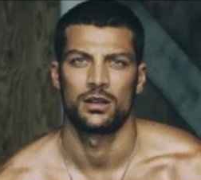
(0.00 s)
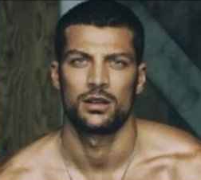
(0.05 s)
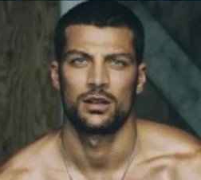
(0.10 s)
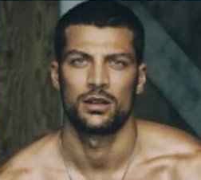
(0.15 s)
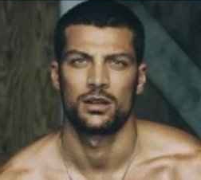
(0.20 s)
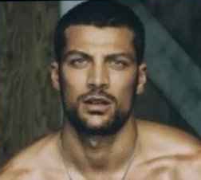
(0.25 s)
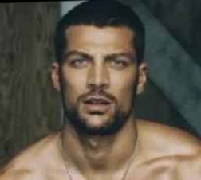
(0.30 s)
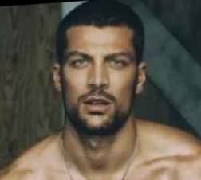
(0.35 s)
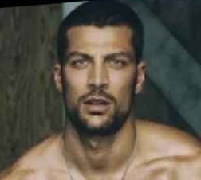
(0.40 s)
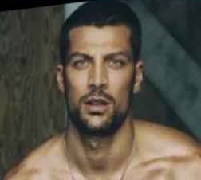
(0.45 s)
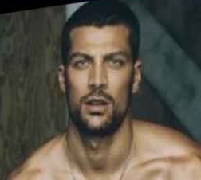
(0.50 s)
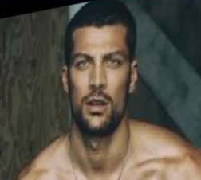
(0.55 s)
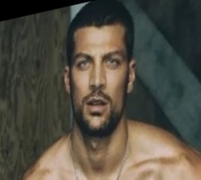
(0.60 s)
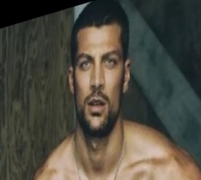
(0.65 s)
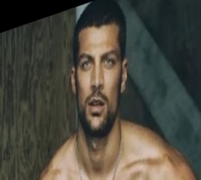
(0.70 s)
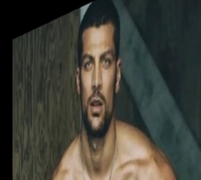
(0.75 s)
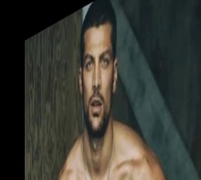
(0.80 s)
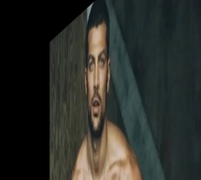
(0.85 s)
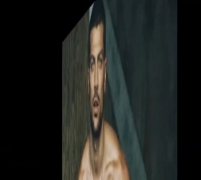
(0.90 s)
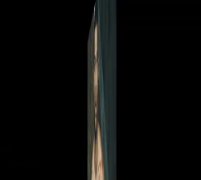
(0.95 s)

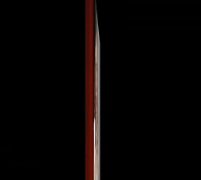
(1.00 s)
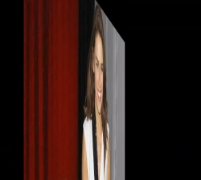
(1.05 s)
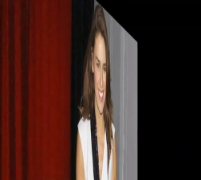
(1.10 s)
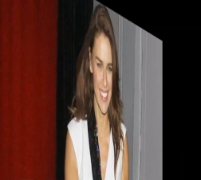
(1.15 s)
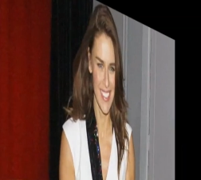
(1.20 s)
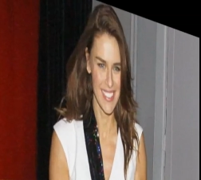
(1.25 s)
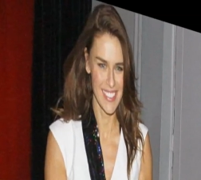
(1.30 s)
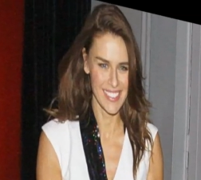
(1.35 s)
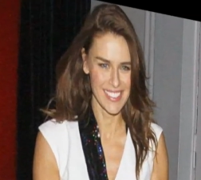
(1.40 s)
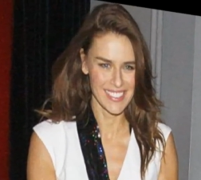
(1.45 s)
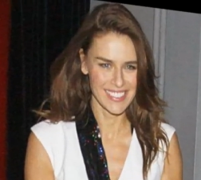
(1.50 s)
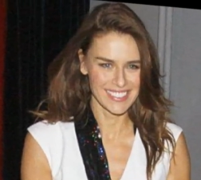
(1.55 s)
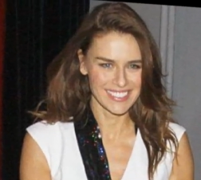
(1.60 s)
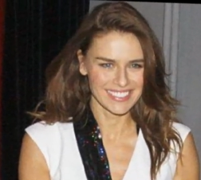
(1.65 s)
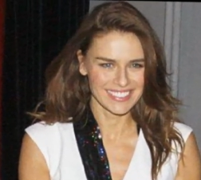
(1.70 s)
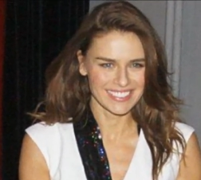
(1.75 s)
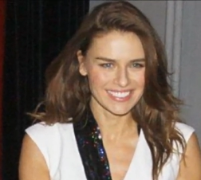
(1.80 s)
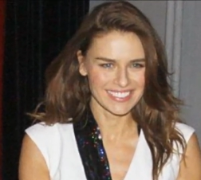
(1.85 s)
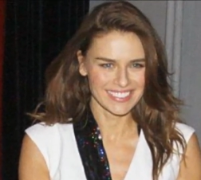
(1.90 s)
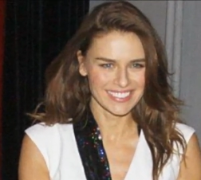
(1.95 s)

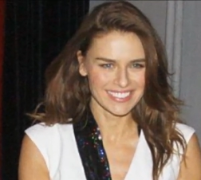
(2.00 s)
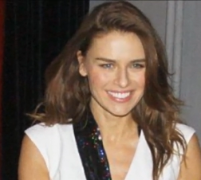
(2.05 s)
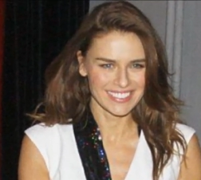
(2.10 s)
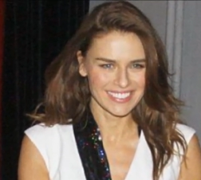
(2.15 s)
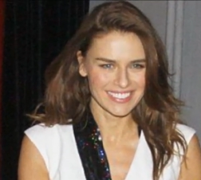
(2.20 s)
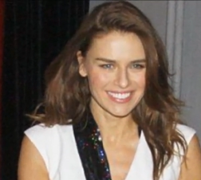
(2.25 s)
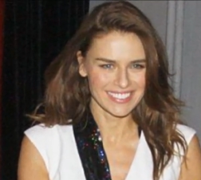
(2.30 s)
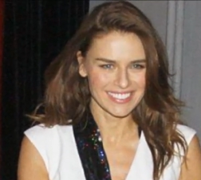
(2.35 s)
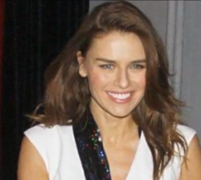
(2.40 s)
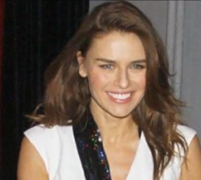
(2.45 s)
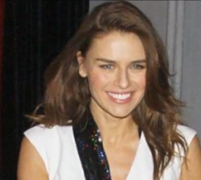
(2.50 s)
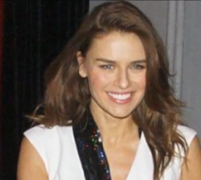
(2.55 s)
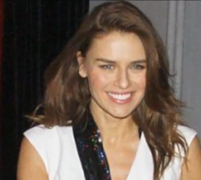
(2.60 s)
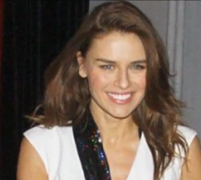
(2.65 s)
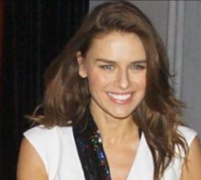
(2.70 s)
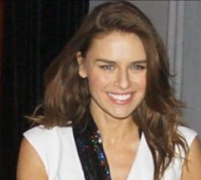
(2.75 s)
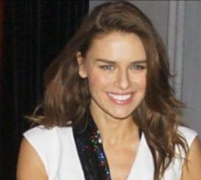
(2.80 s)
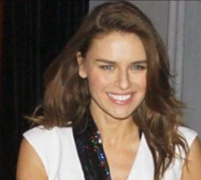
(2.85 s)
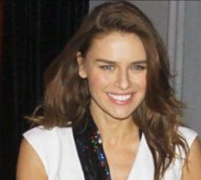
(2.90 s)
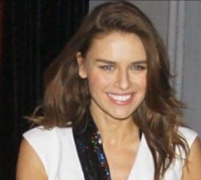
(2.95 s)

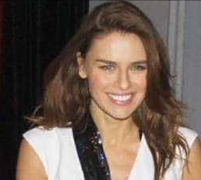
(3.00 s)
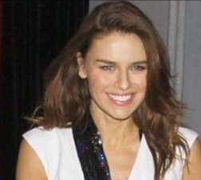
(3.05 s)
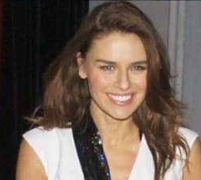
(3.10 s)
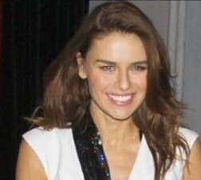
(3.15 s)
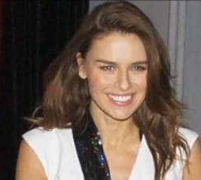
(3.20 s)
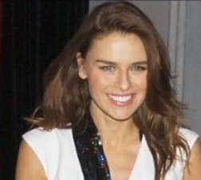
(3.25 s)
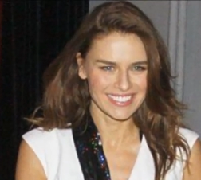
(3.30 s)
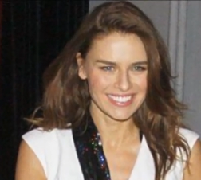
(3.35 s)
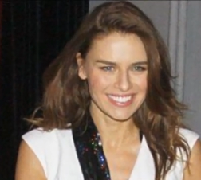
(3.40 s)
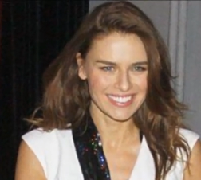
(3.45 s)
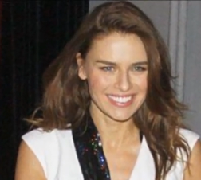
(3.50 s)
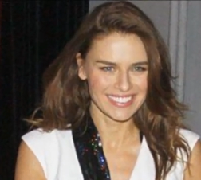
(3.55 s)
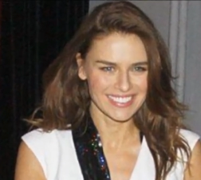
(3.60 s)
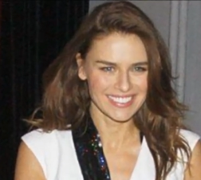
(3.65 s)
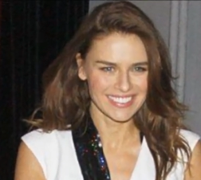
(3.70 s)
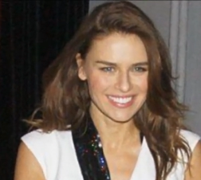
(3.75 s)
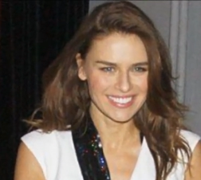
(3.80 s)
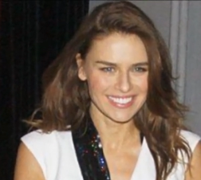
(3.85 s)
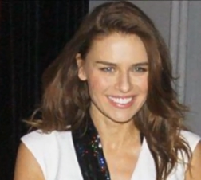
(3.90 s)
(no one is talking)